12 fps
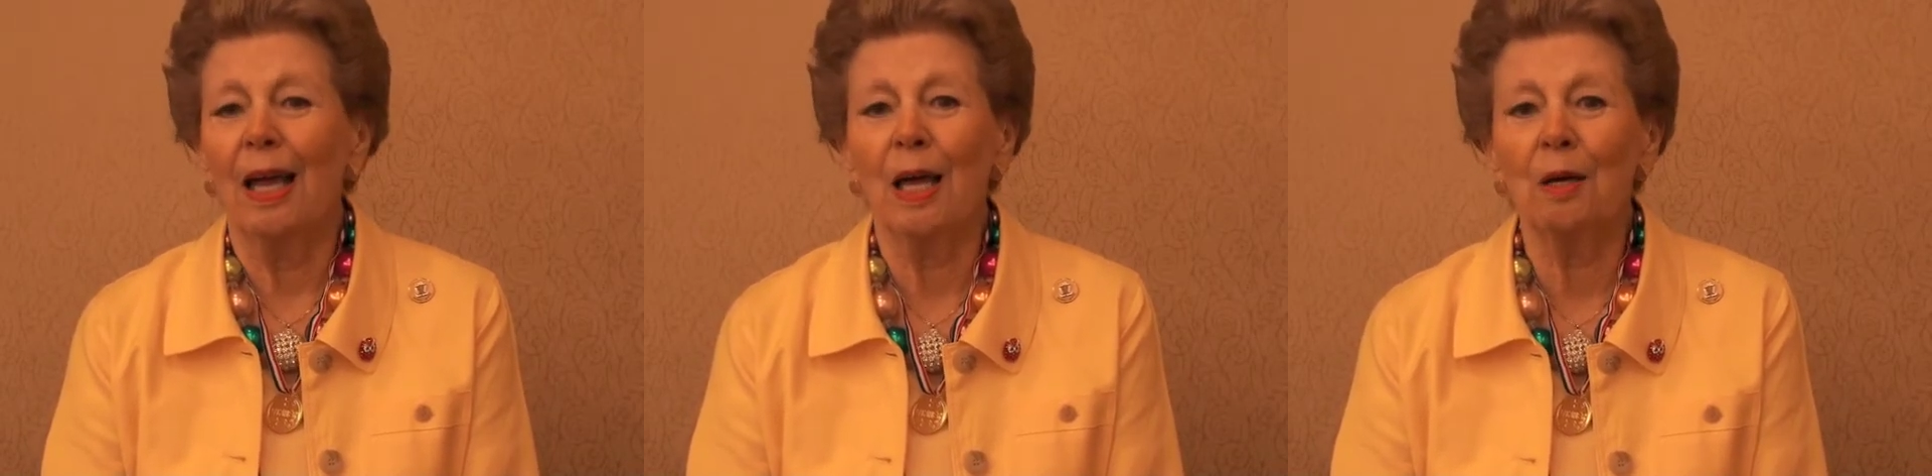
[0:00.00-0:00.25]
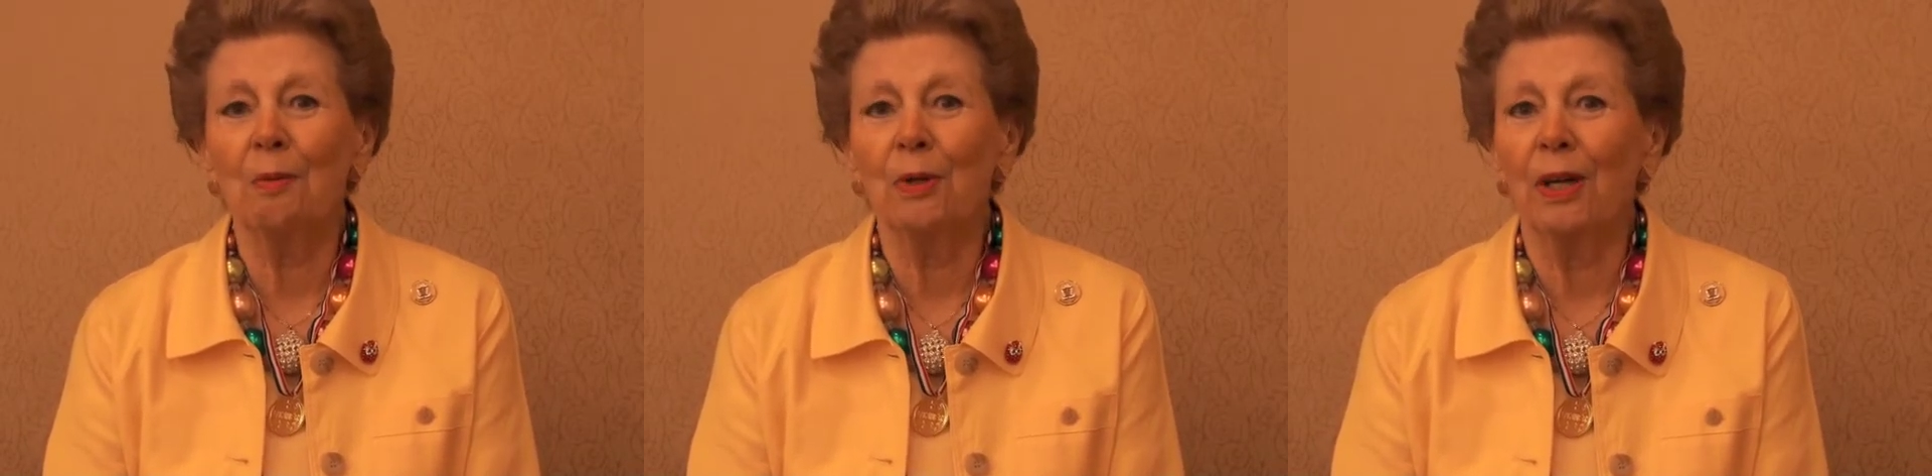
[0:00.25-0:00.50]

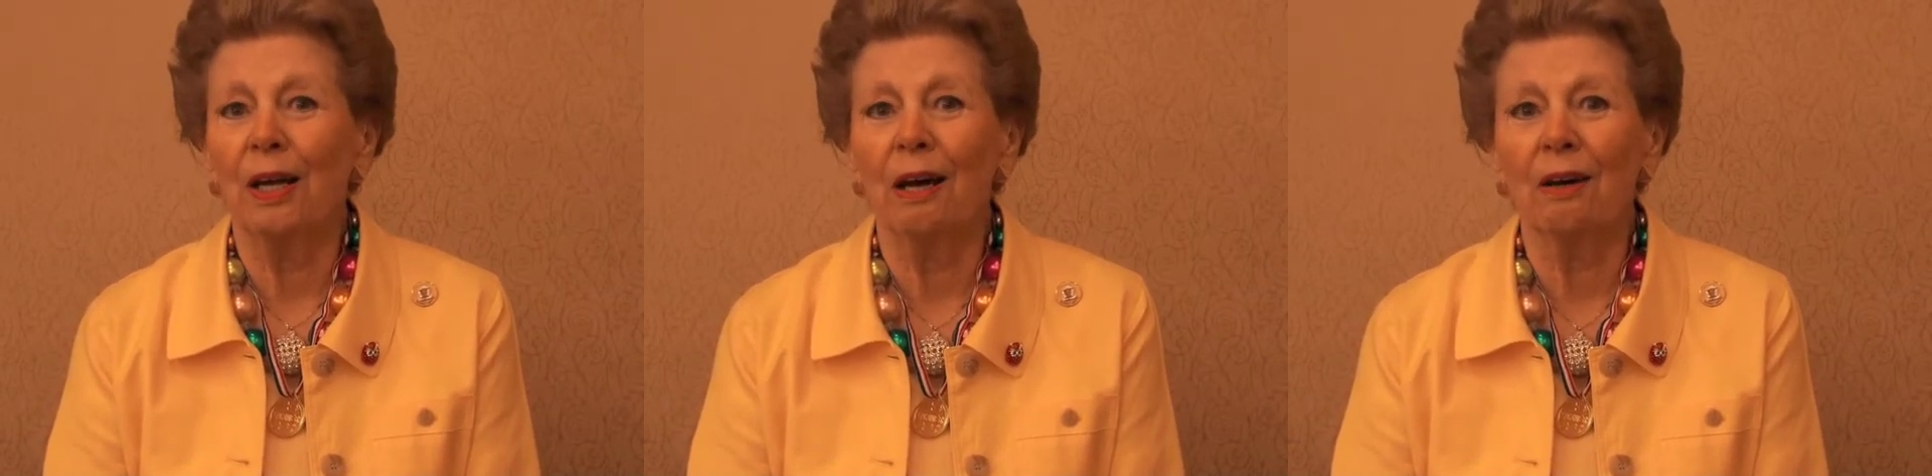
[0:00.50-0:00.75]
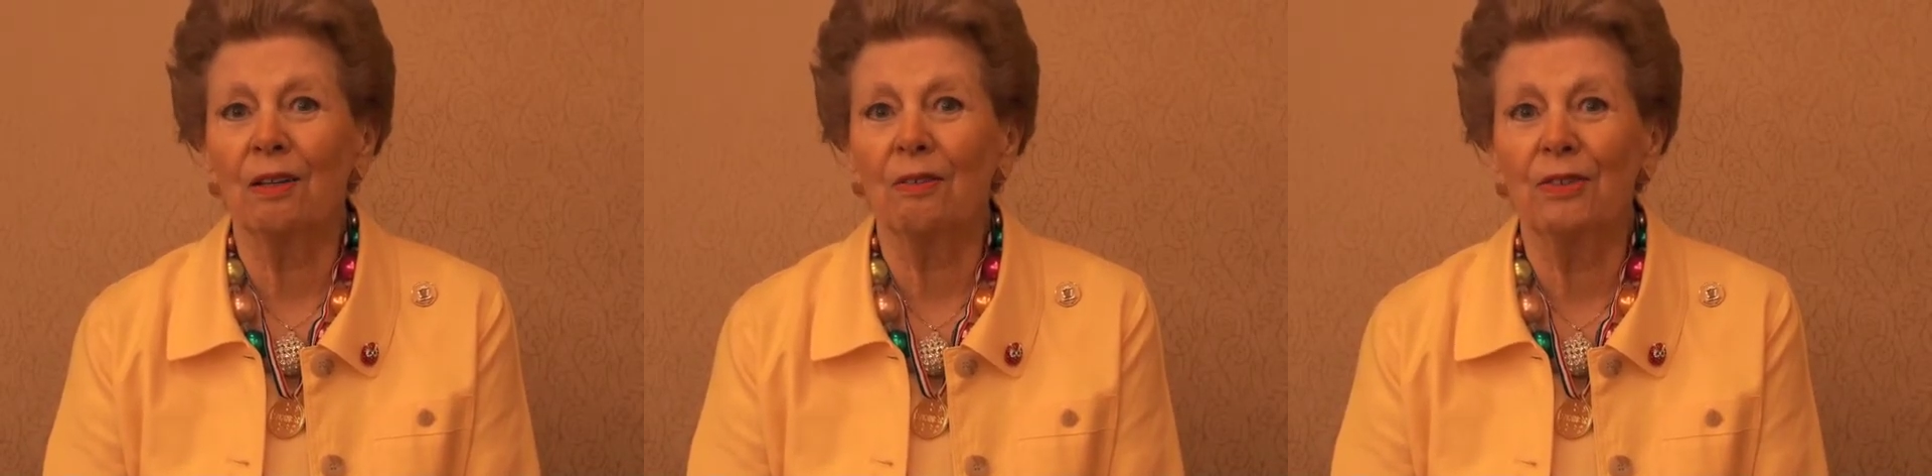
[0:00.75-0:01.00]
hammered
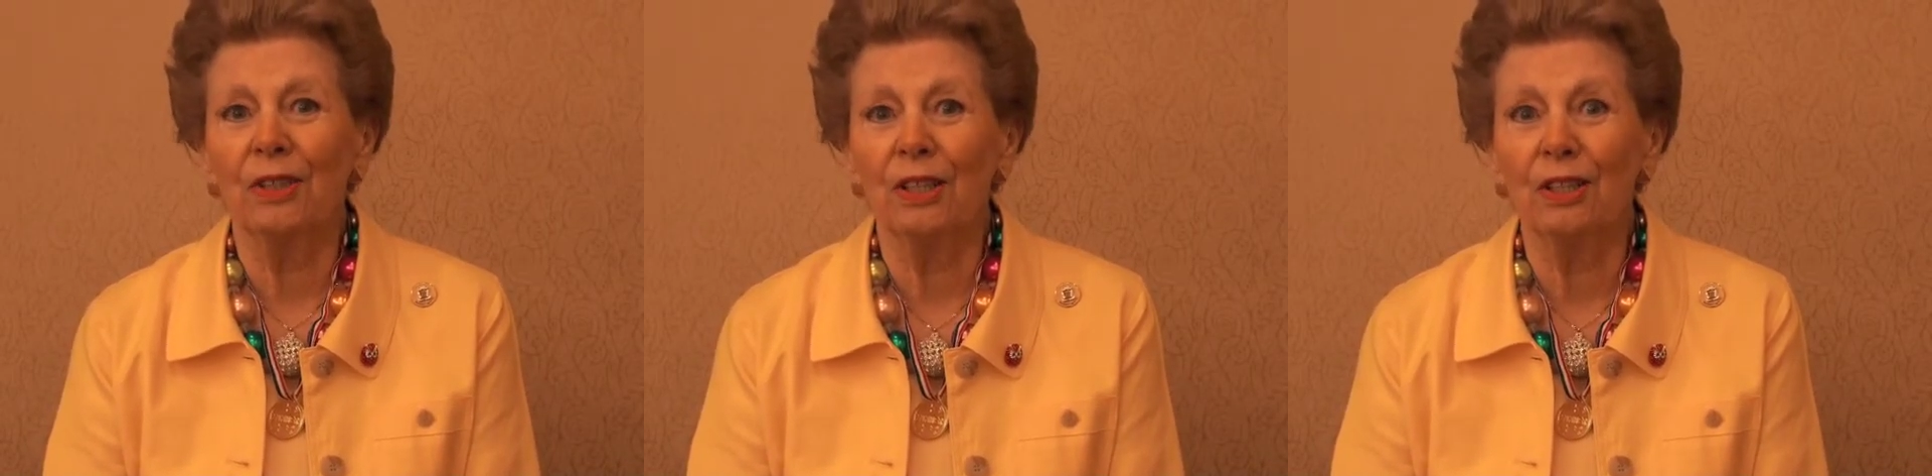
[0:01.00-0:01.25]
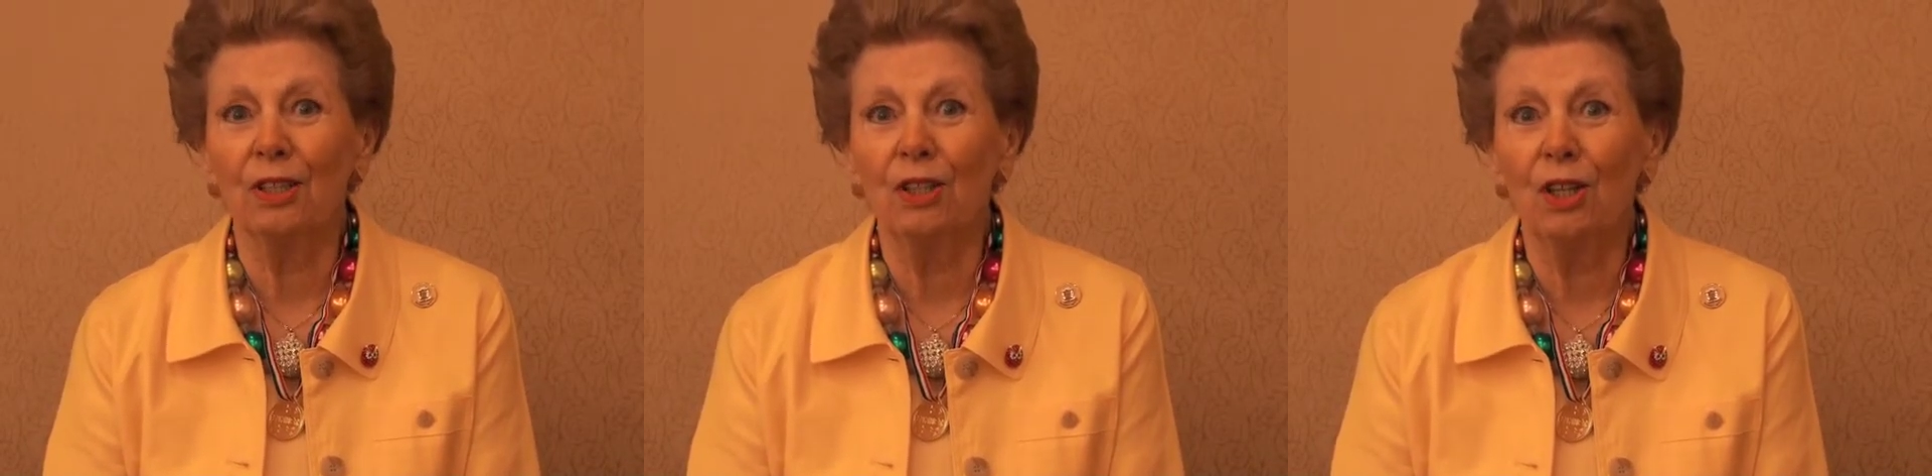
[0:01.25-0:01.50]
out of
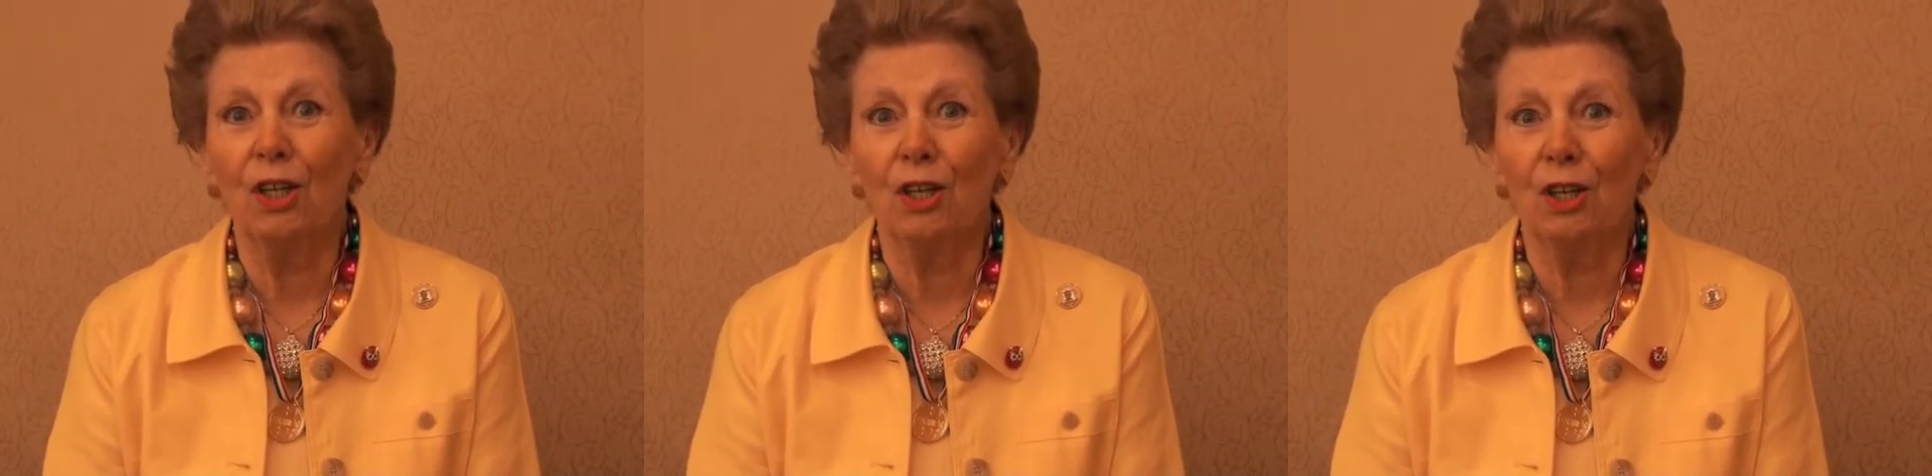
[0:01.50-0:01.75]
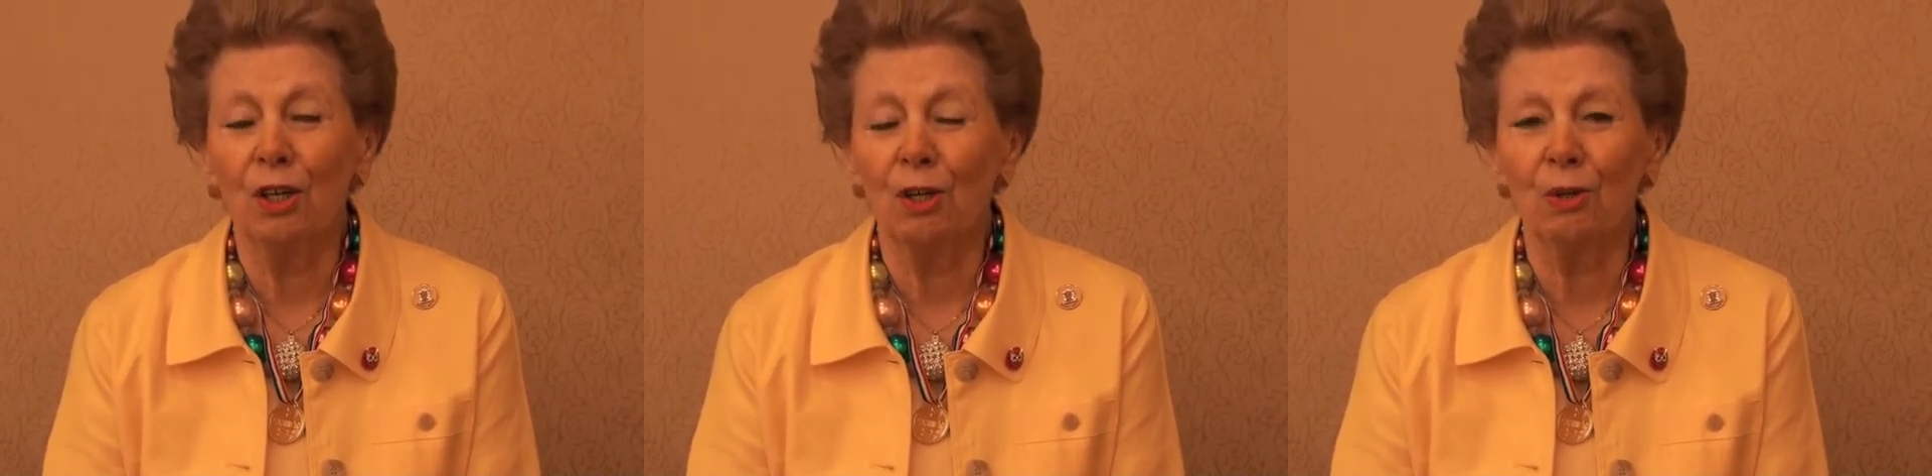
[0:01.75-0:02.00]
dental
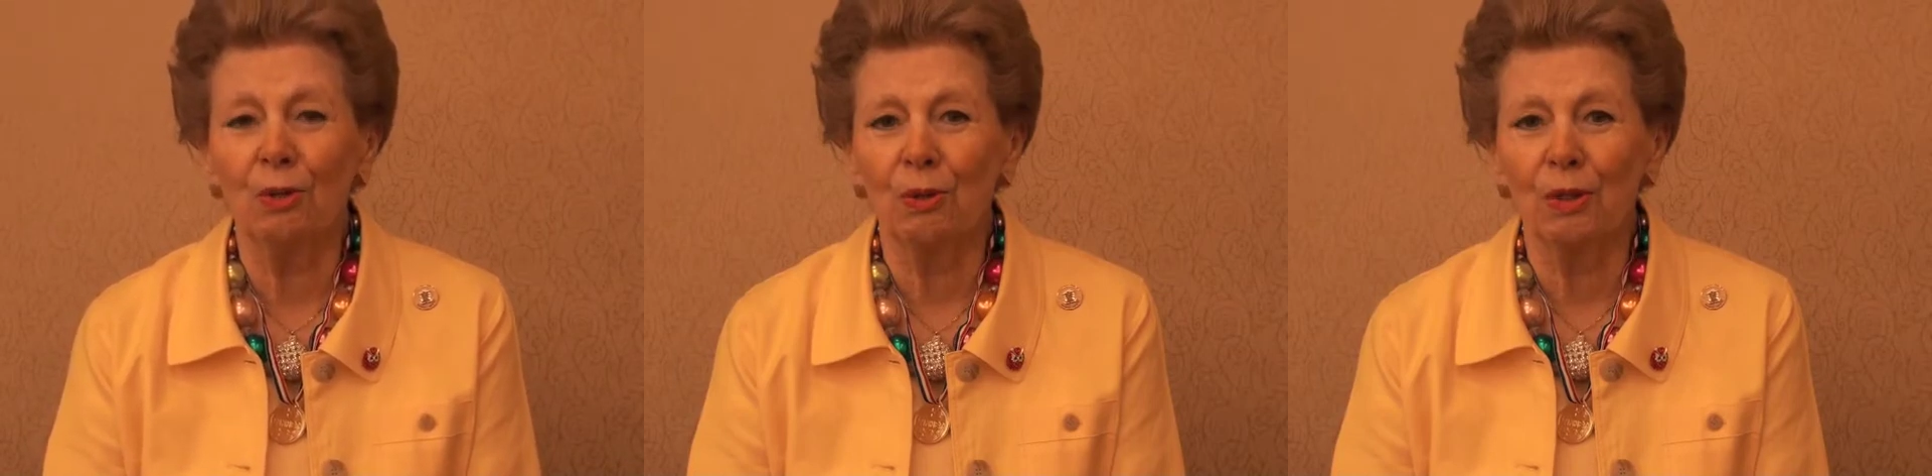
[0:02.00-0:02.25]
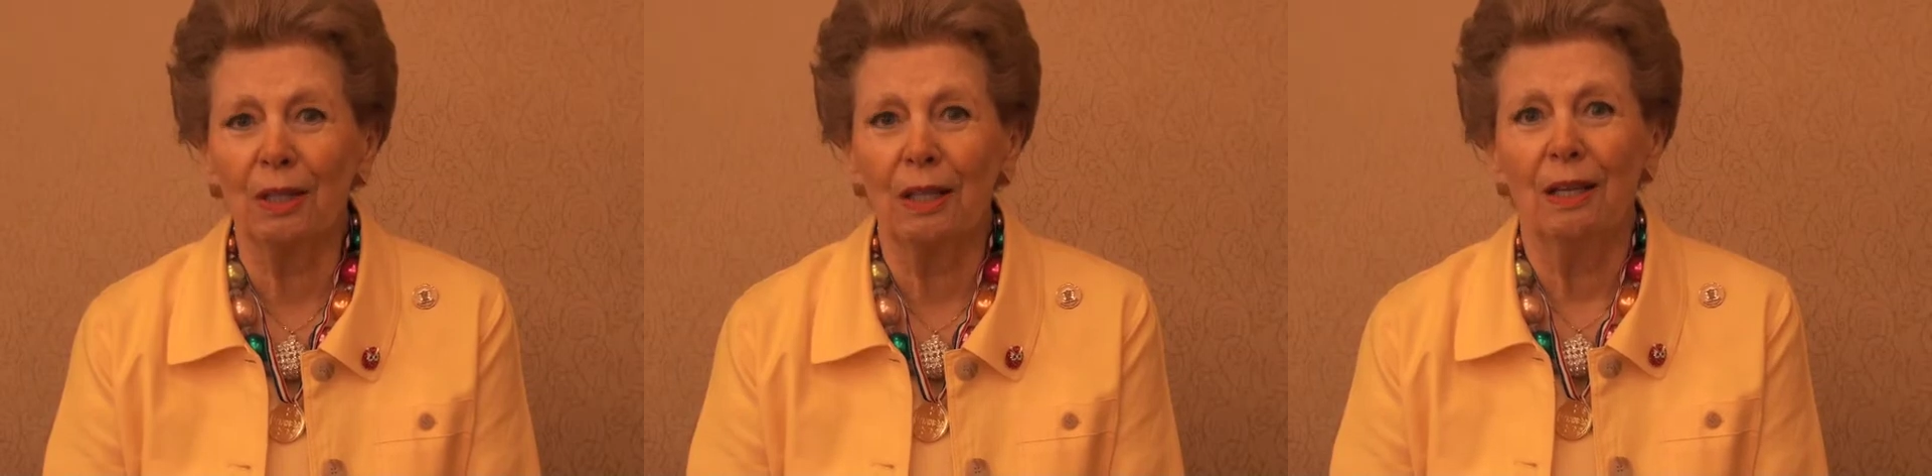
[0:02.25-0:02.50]
gold